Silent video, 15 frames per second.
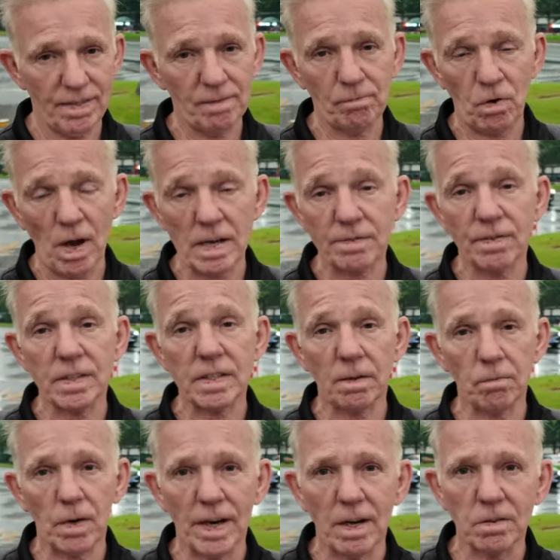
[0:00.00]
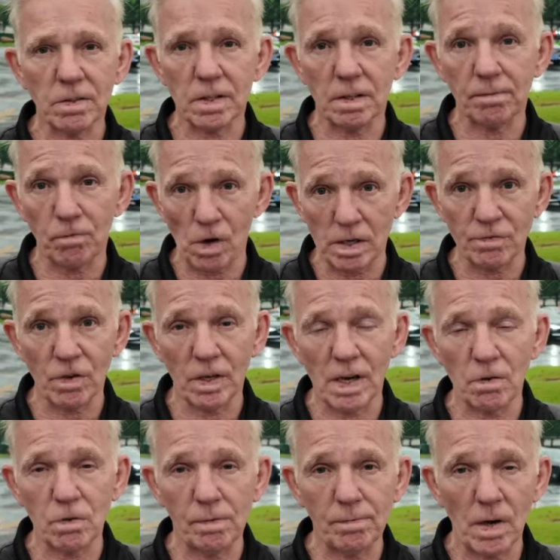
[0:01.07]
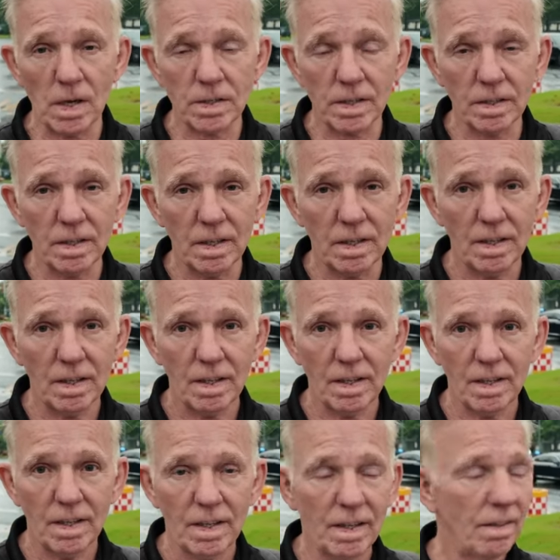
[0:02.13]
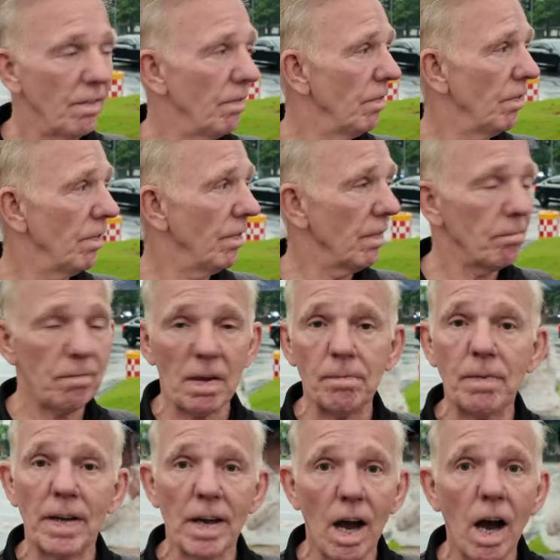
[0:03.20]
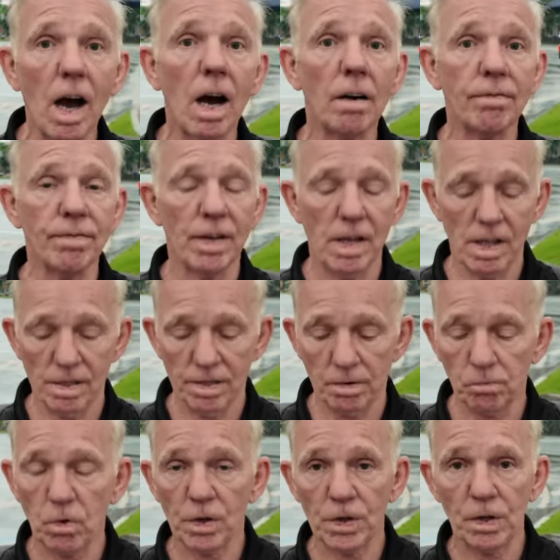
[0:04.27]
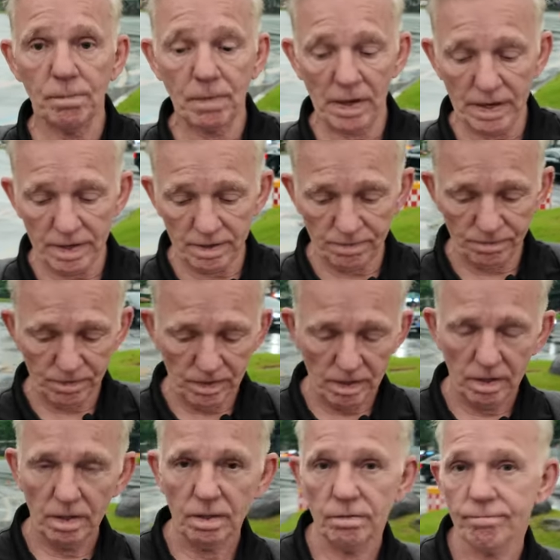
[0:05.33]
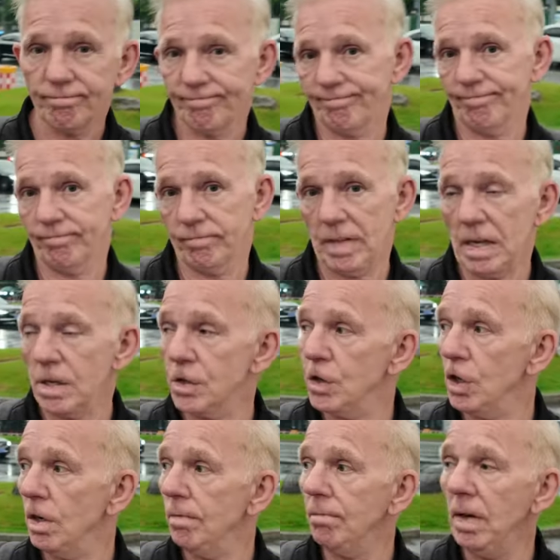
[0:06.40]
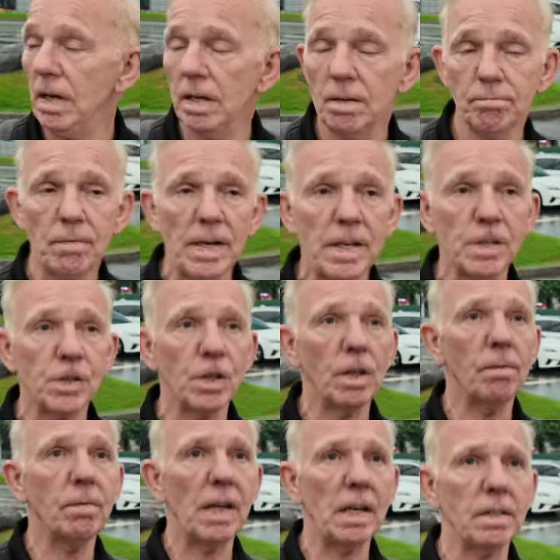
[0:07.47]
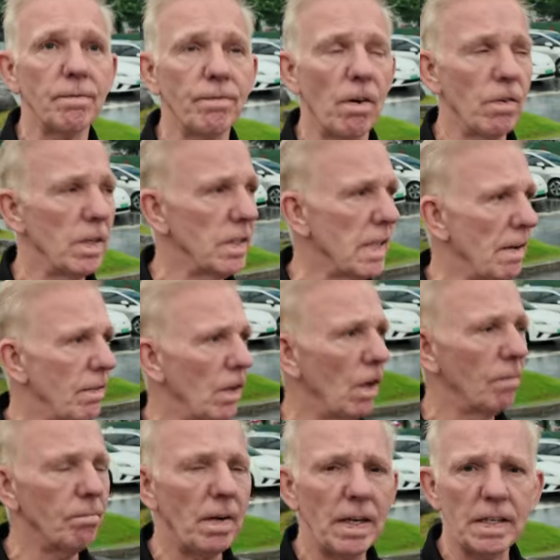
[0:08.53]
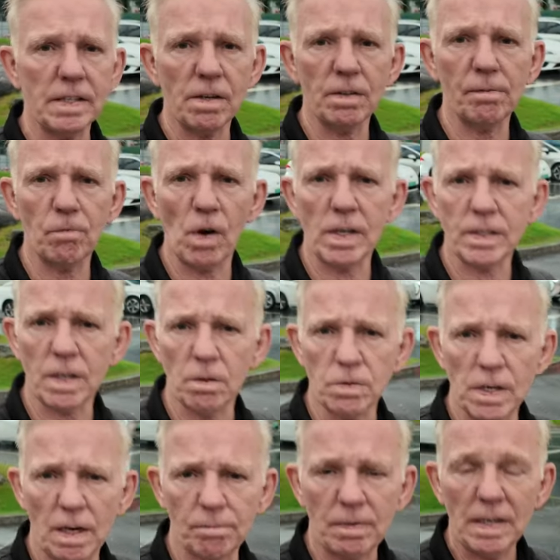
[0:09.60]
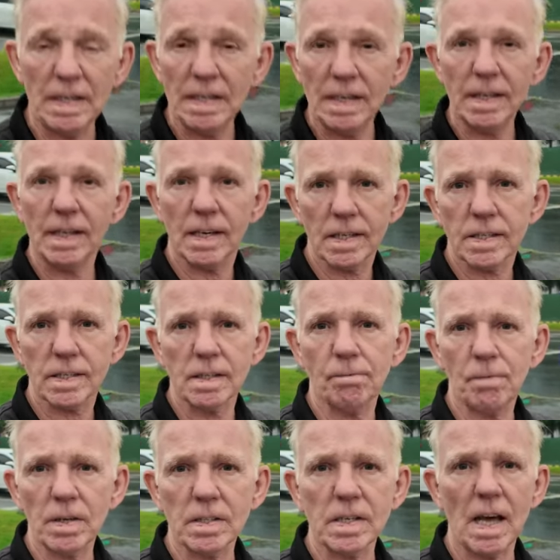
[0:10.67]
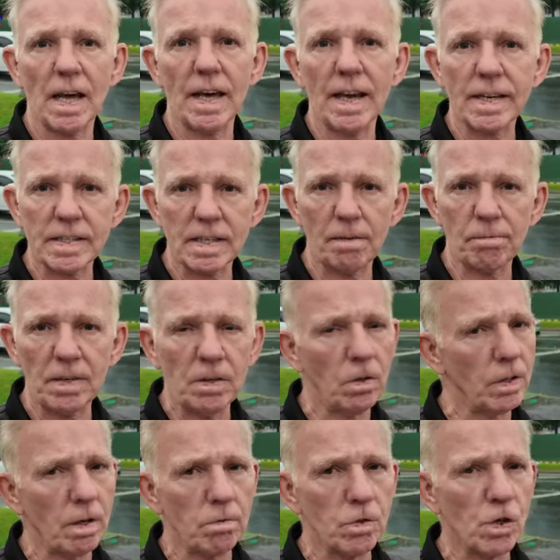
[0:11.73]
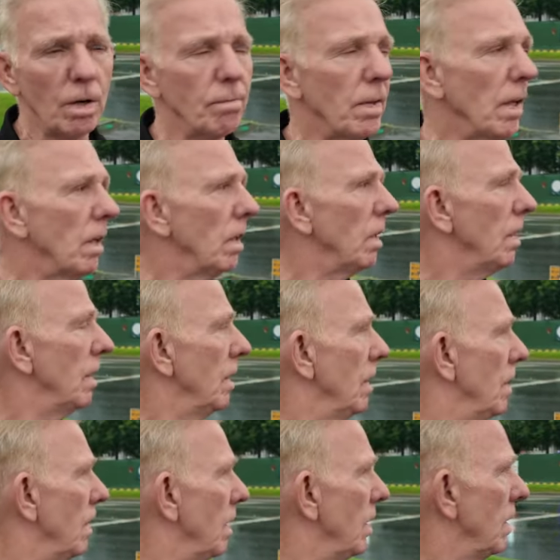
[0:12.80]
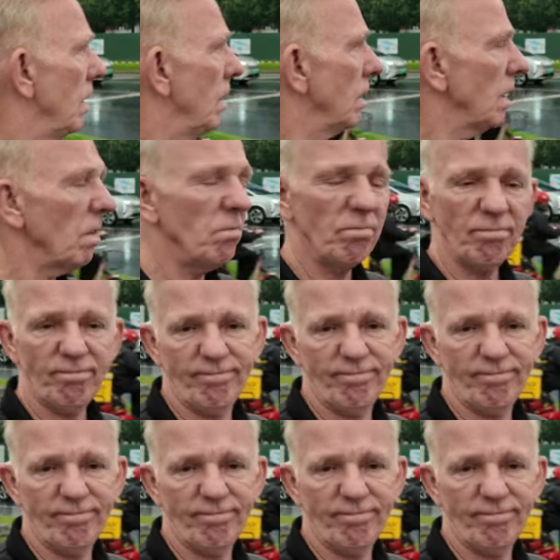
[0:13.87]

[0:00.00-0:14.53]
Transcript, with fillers: the price for someone else, the price for a local person, may pay half than what you pay. They assume, many assume that foreigners have a lot of money so the price goes up. It is simple as that, accept it or don't shop there. So